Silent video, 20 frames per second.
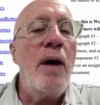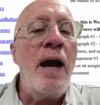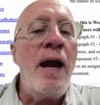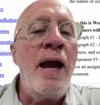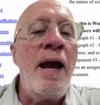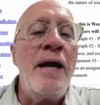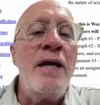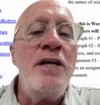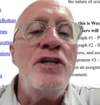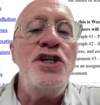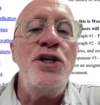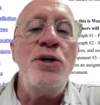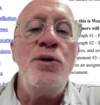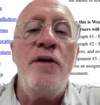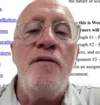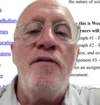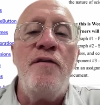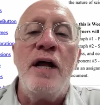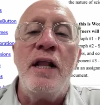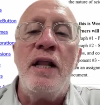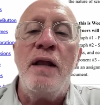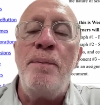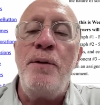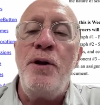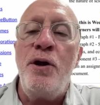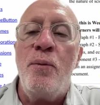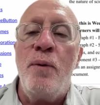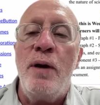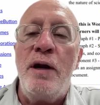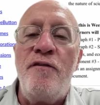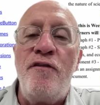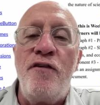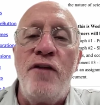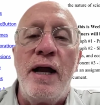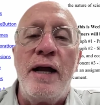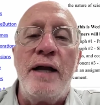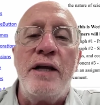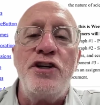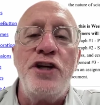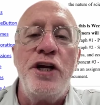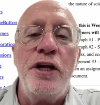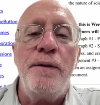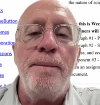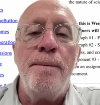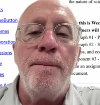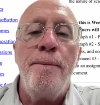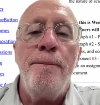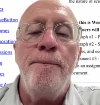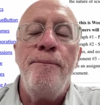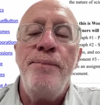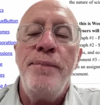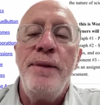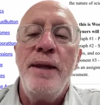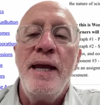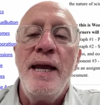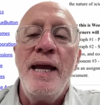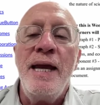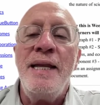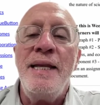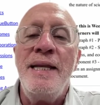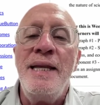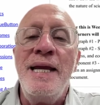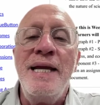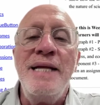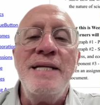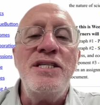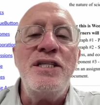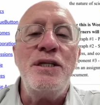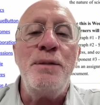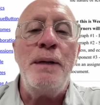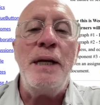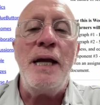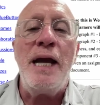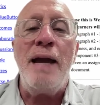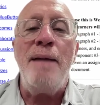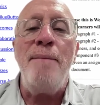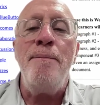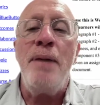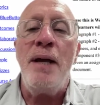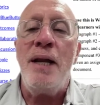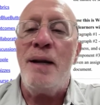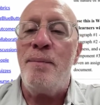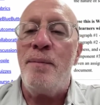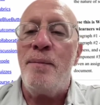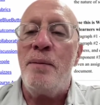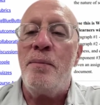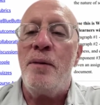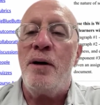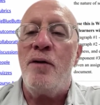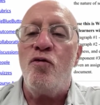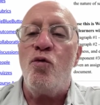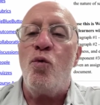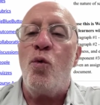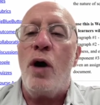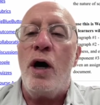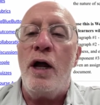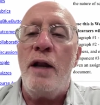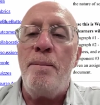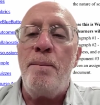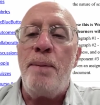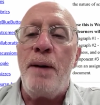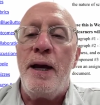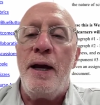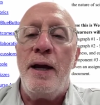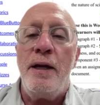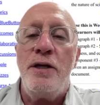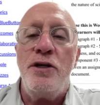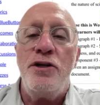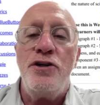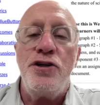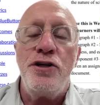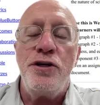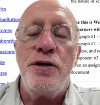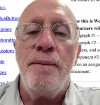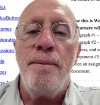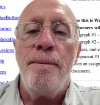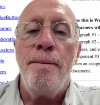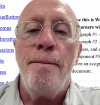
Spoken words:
As you develop your reflection, it needs to be a minimum of 1 page.